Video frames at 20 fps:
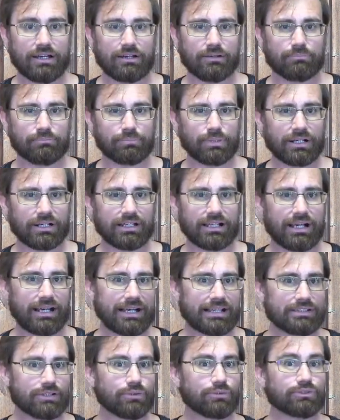But
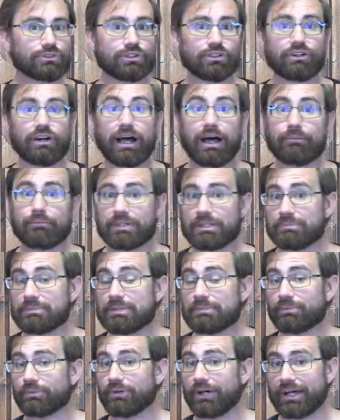I don't know how many
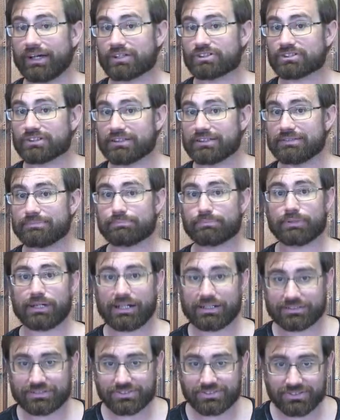people actually
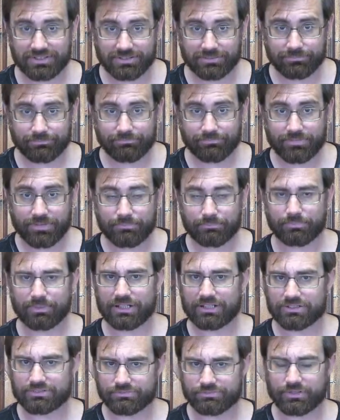practice it. But
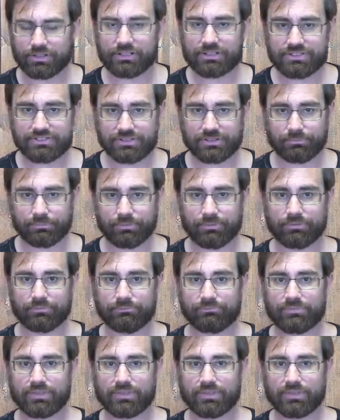it's very simple.